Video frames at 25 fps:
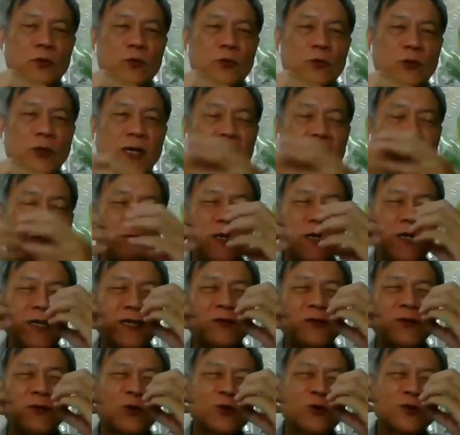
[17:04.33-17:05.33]
really
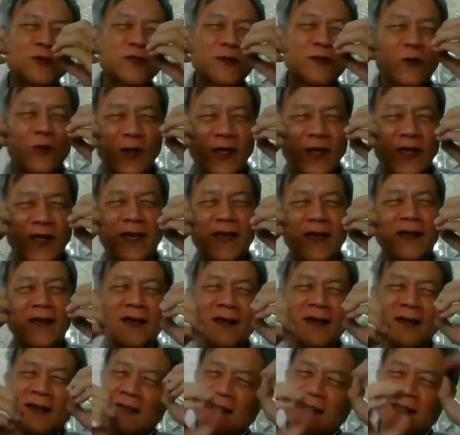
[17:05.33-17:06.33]
knows, okay,
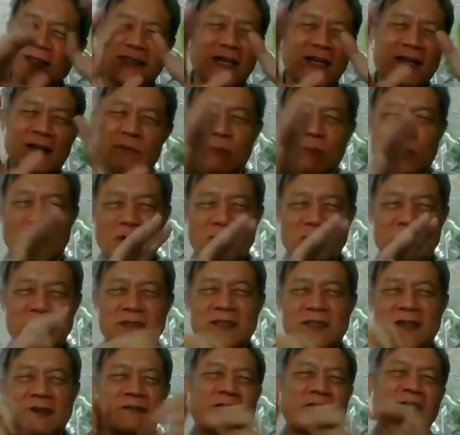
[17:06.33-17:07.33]
these are important
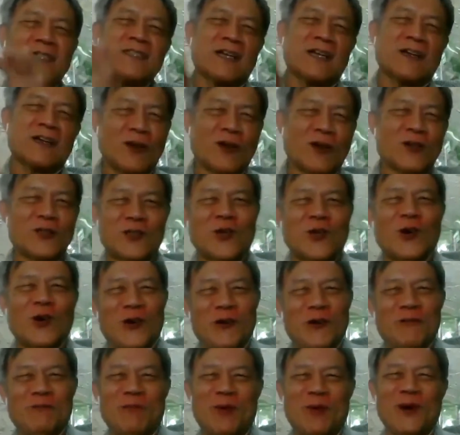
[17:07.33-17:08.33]
stuff, these are not so
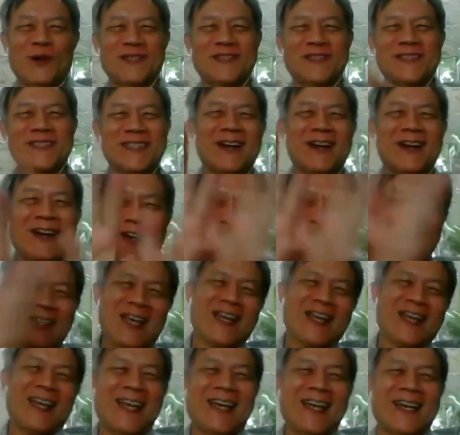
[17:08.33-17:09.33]
important stuff. You
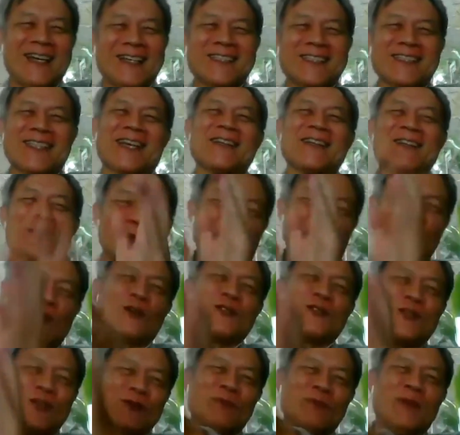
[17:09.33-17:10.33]
can lay aside, of
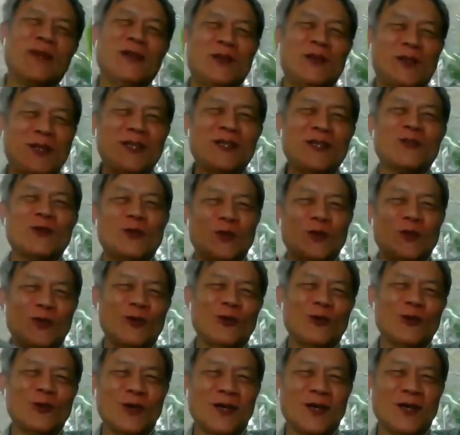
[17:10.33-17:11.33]
course, you may need
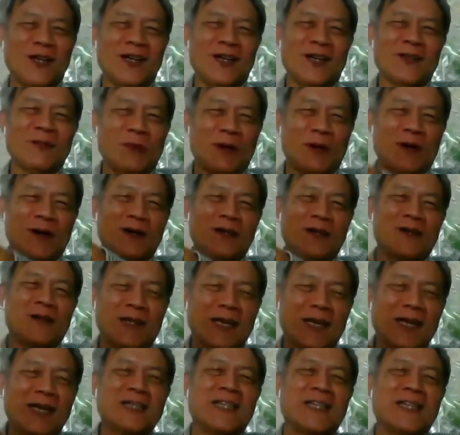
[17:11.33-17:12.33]
to
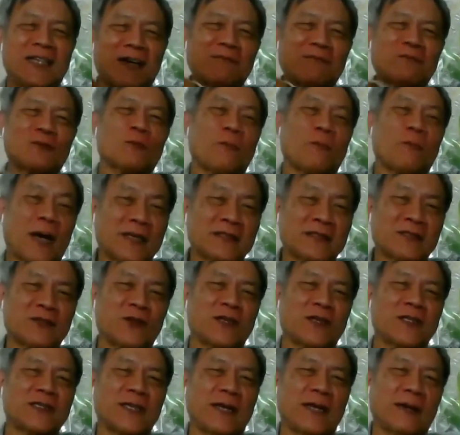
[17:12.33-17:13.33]
learn enough to pass
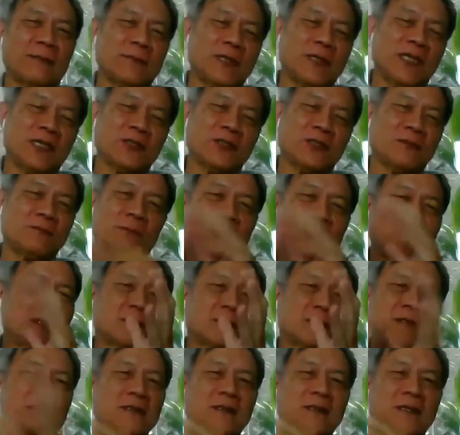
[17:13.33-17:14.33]
your examination, but
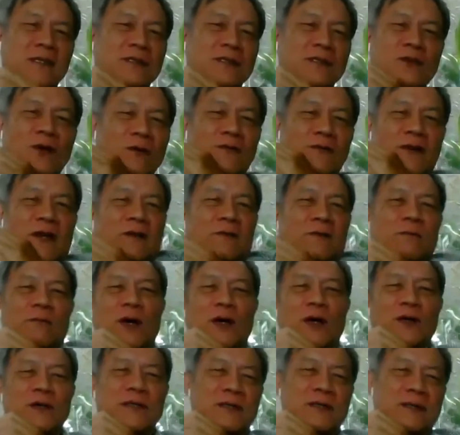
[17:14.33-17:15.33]
it's not very
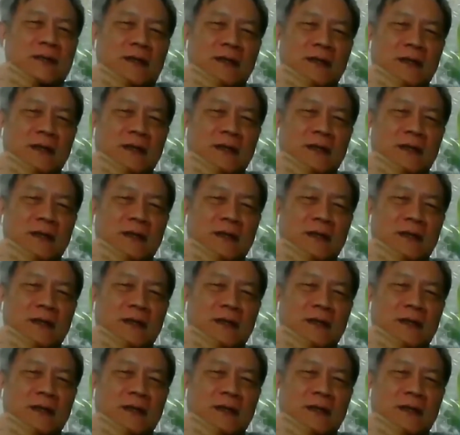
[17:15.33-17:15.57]
important.